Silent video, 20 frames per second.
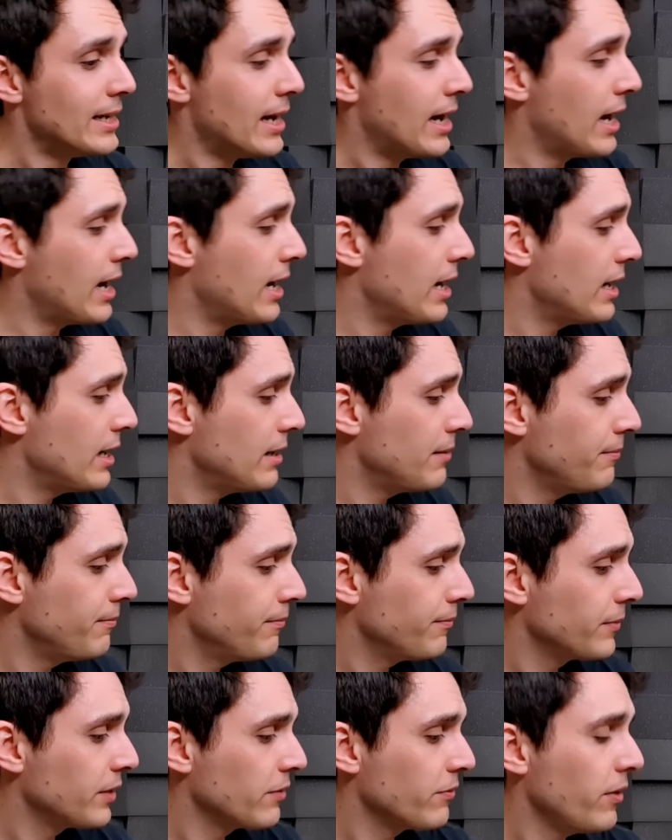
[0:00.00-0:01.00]

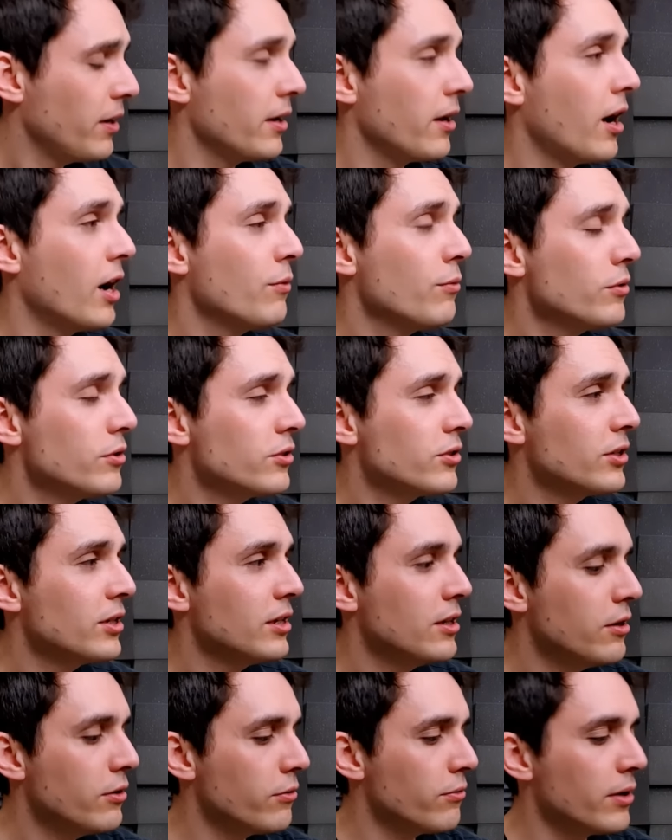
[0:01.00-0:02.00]
Fine, I will see
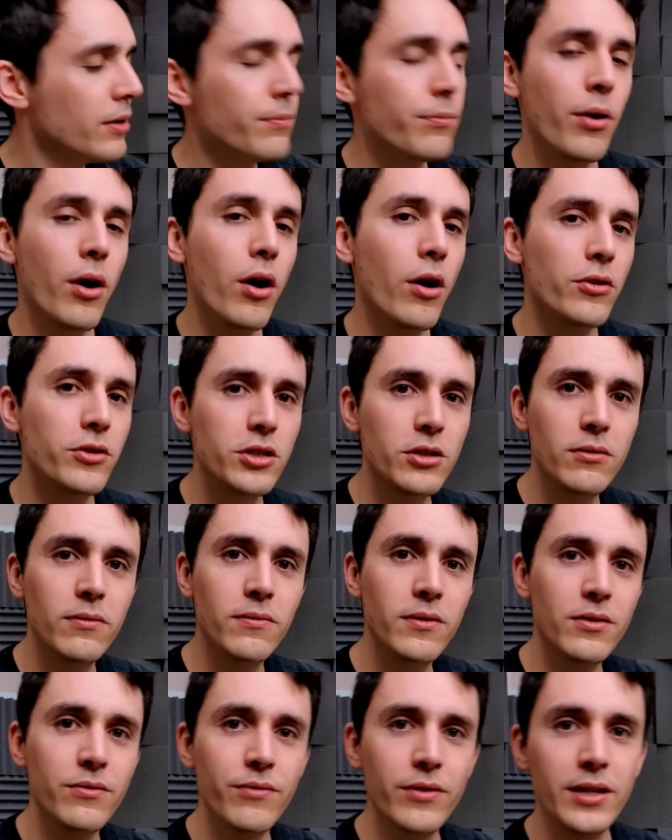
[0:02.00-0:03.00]
you in part 2 of
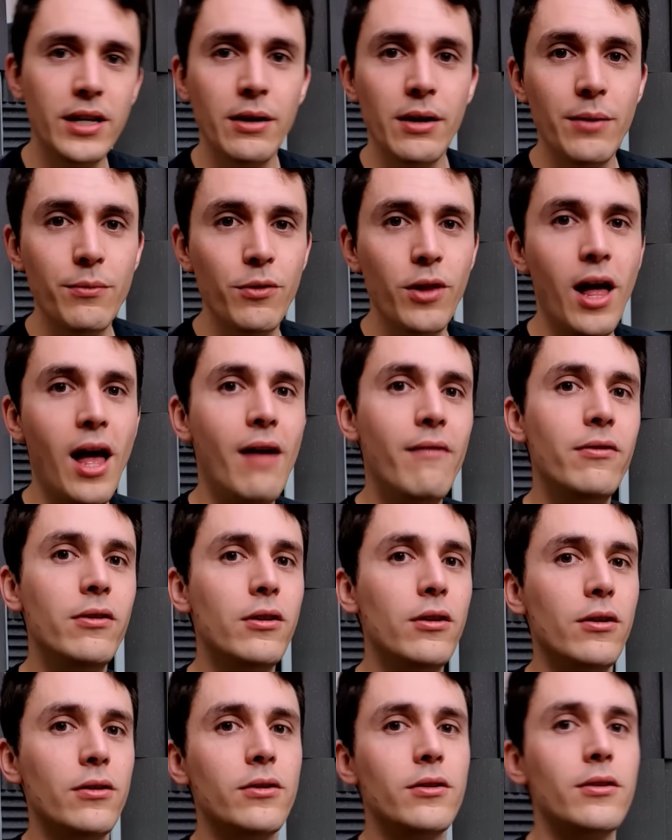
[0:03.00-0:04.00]
this video, and we'll have a
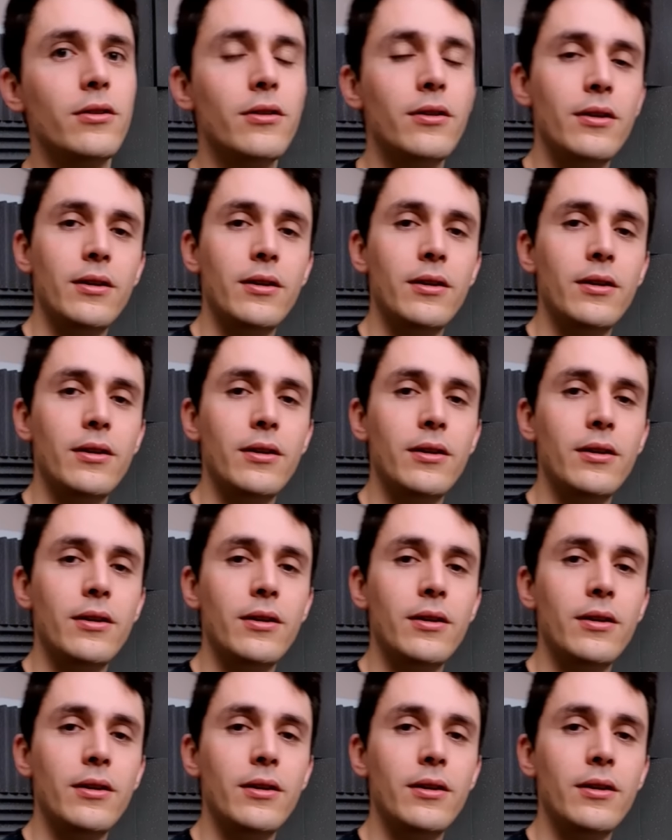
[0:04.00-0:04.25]
look